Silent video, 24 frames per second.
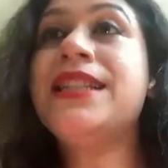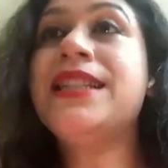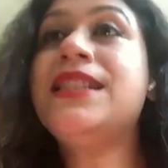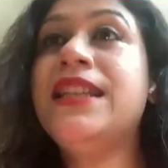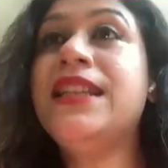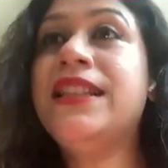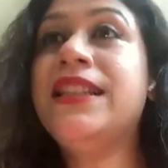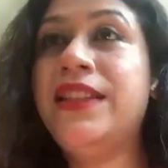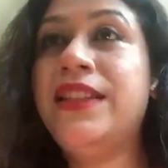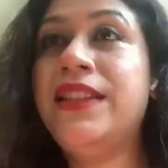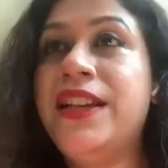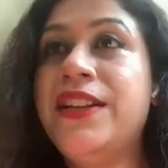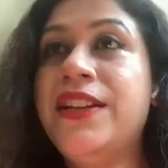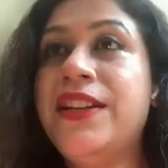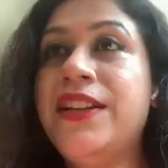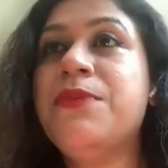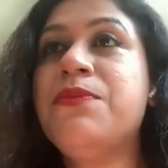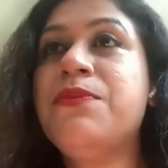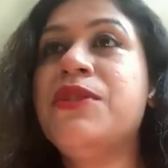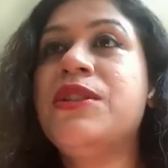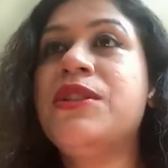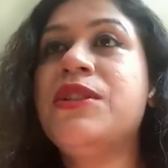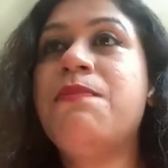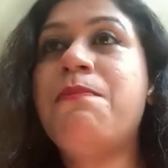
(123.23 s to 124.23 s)

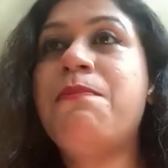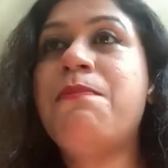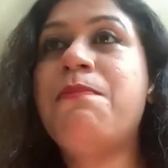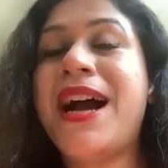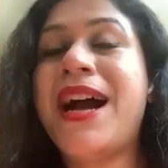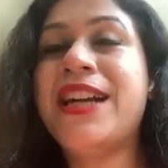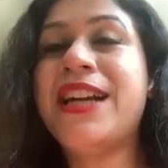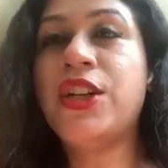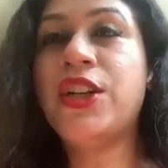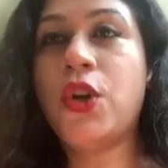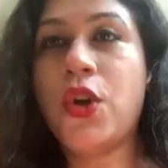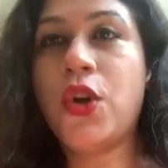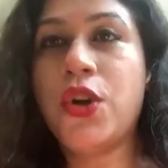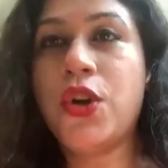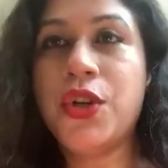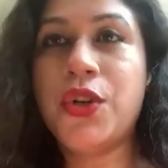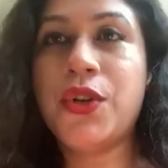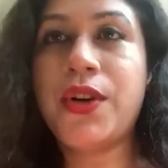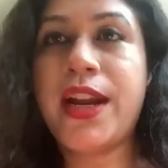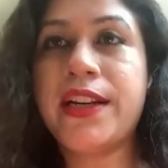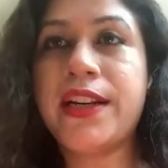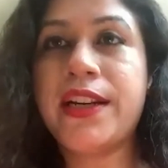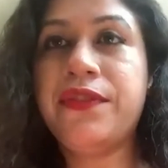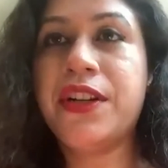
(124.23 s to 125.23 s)
Ethereum's
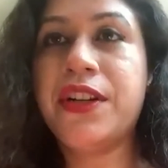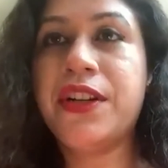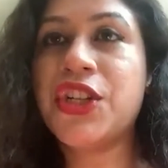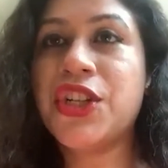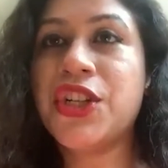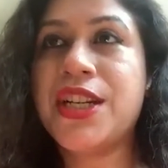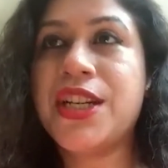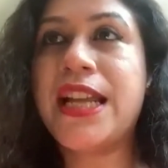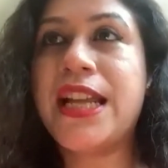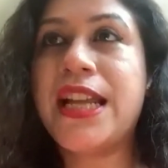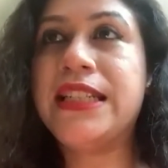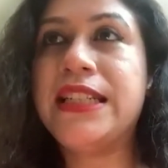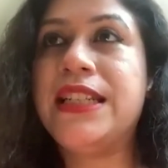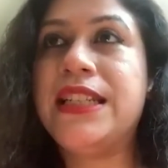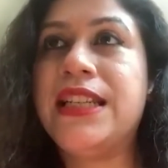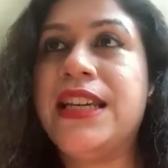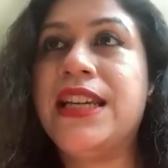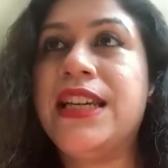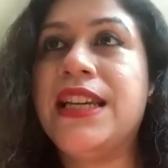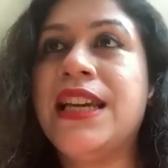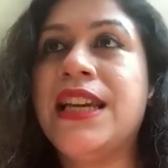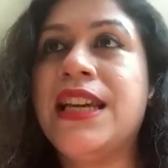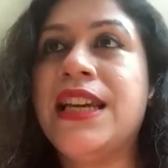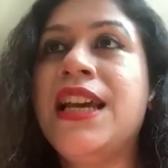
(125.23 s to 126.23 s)
smart
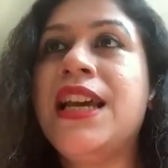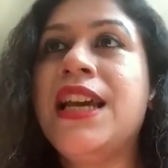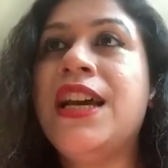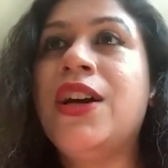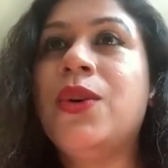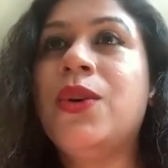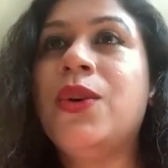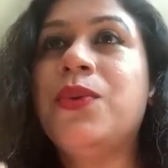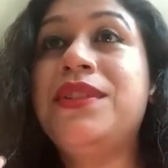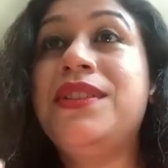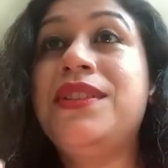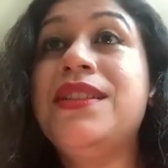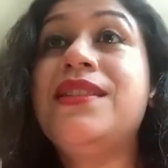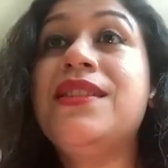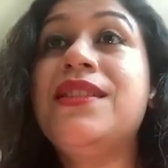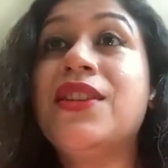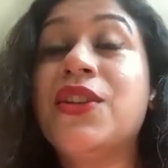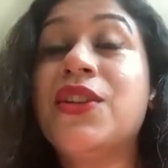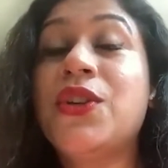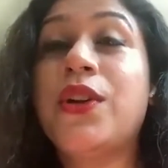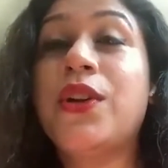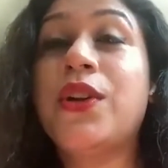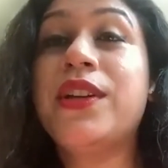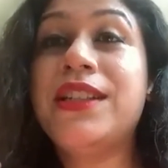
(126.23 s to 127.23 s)
contract
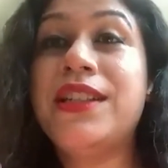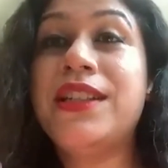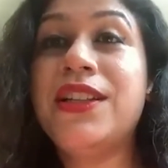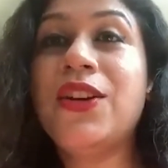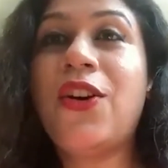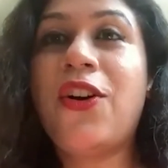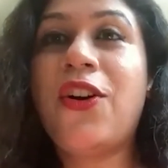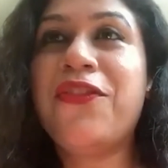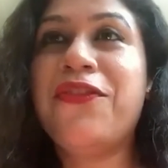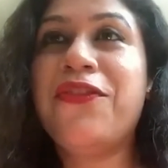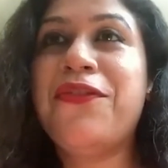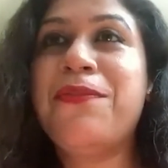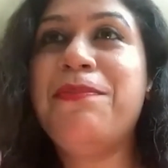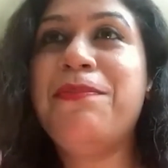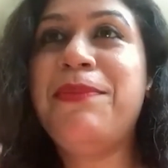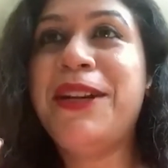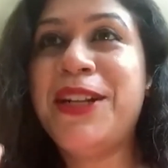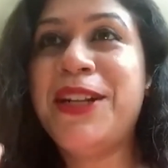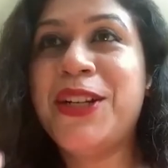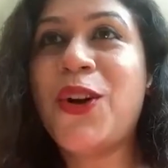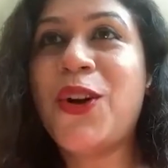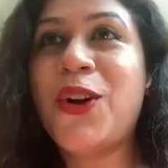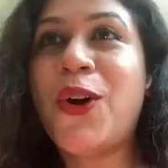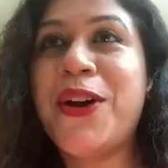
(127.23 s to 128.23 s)
functionality with the
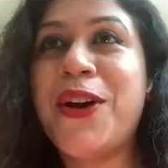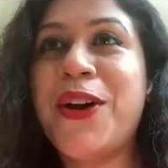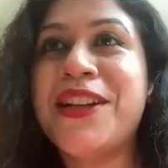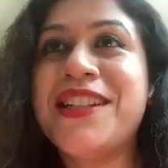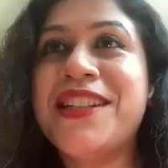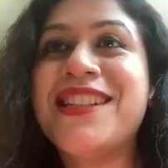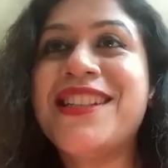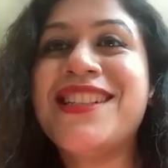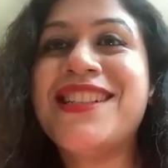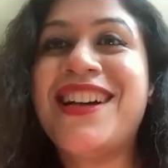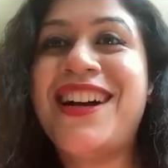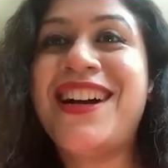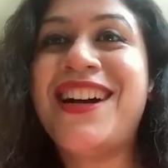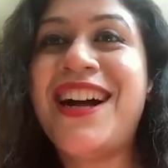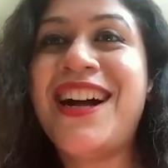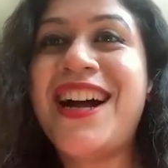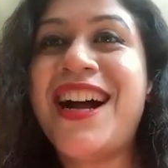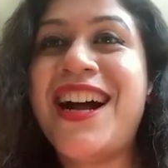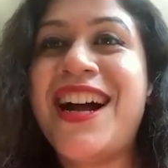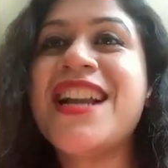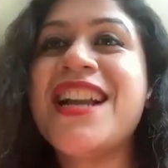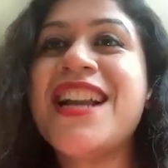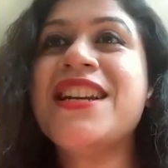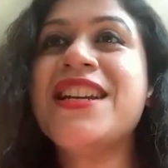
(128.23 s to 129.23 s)
security of
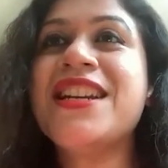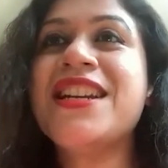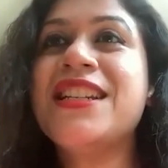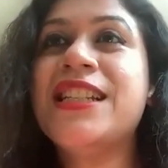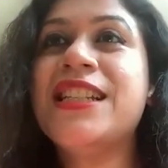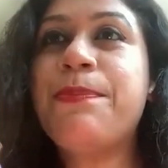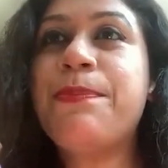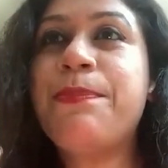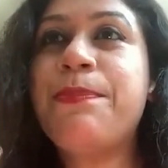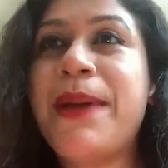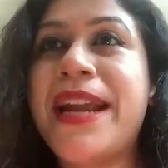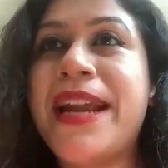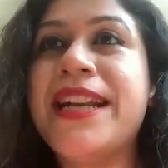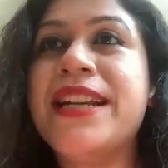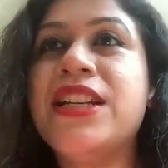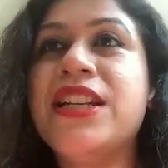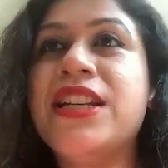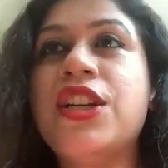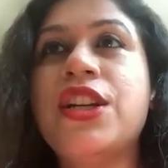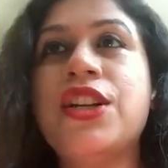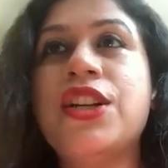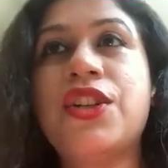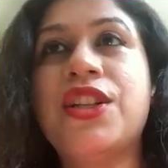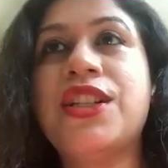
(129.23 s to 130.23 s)
Bitcoin's
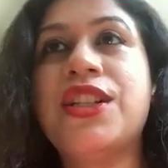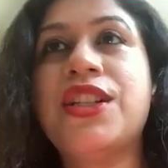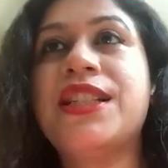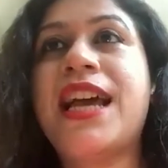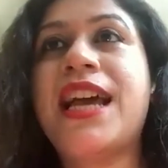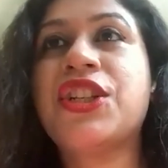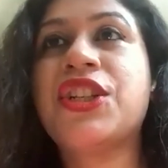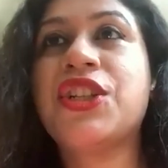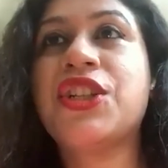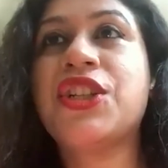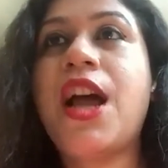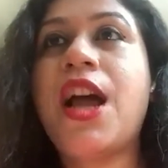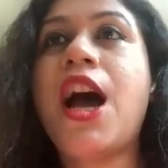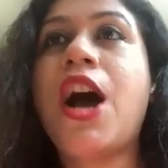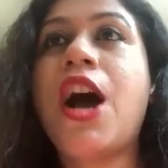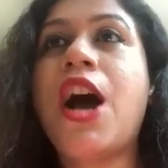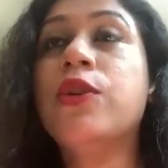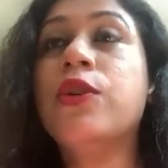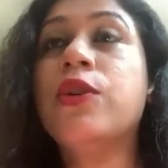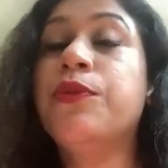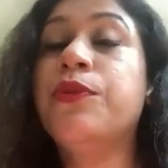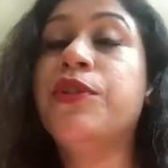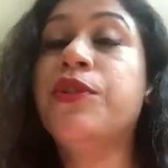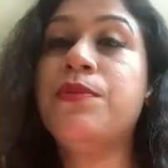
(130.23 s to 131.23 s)

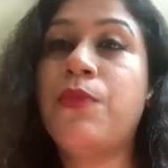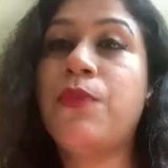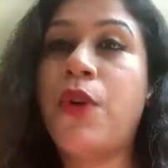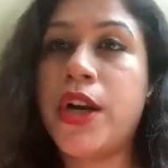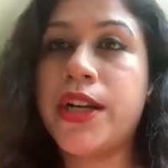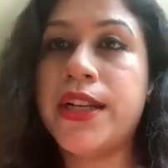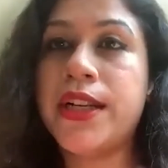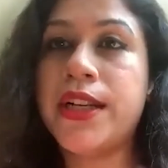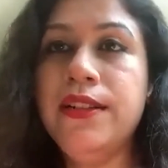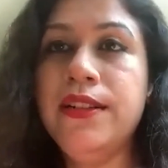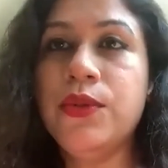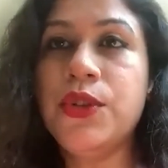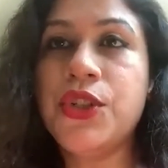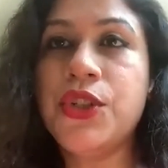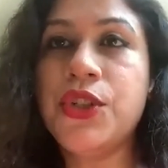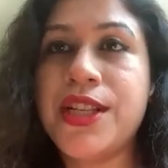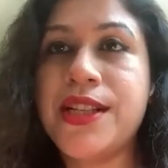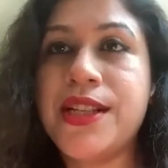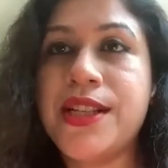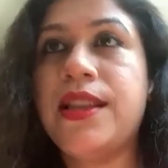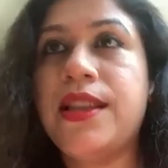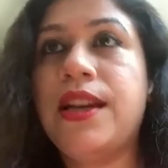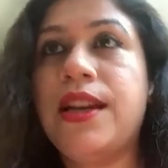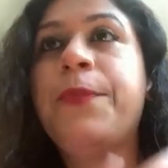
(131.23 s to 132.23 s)
unspent transaction
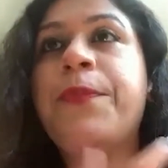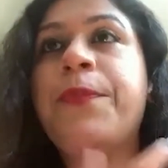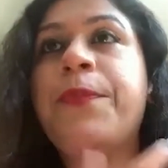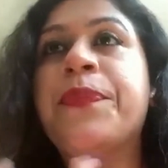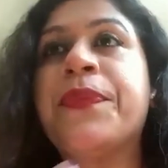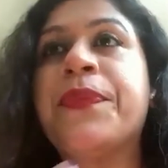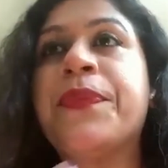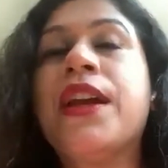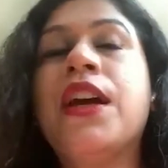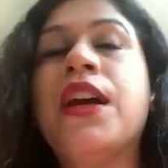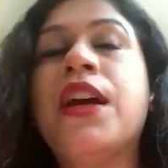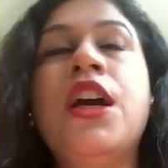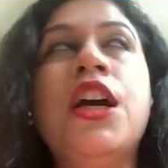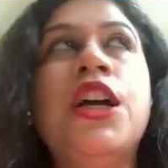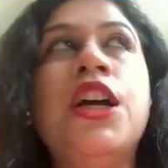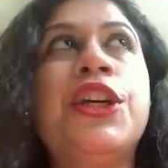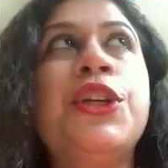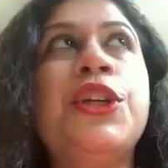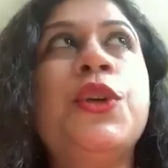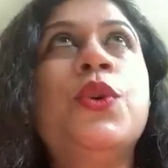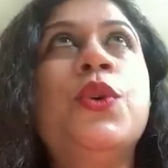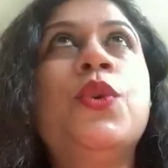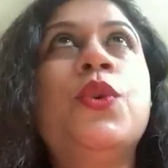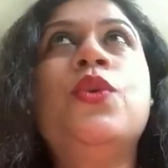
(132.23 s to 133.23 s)
output model, which
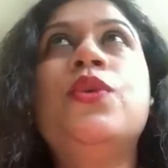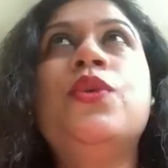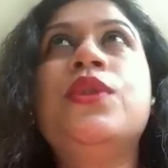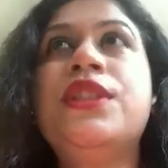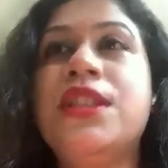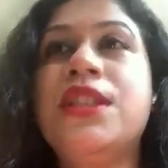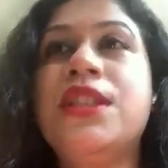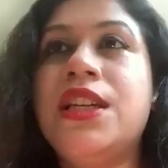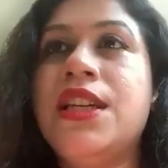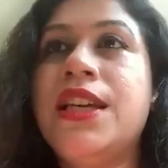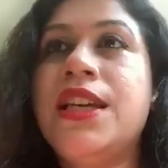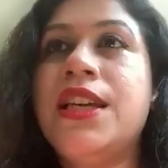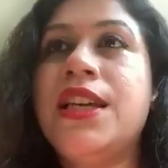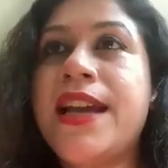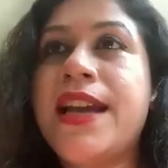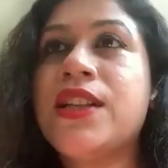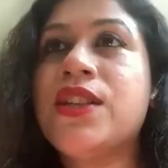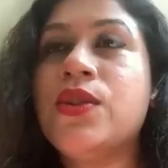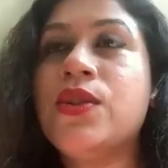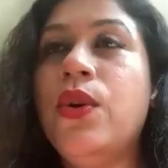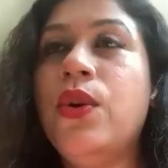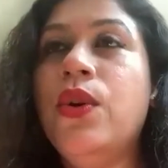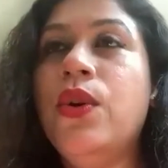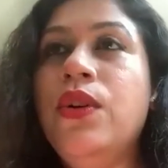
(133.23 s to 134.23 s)
is the
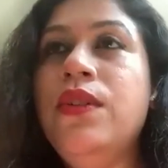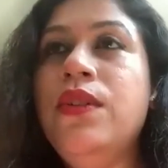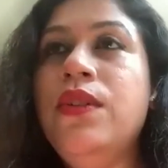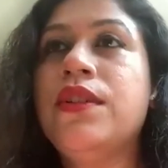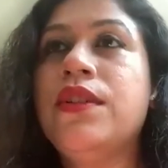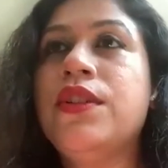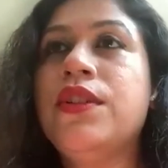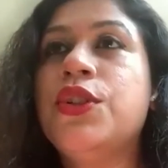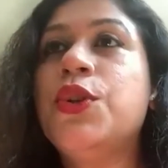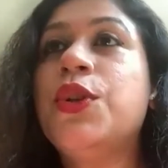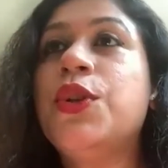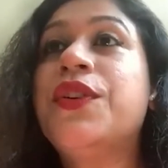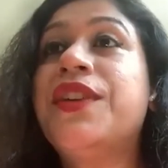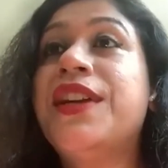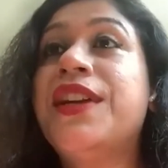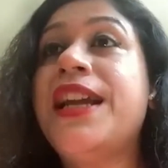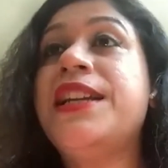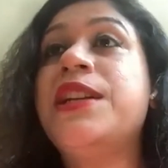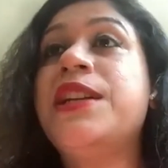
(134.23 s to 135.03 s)
UTXO,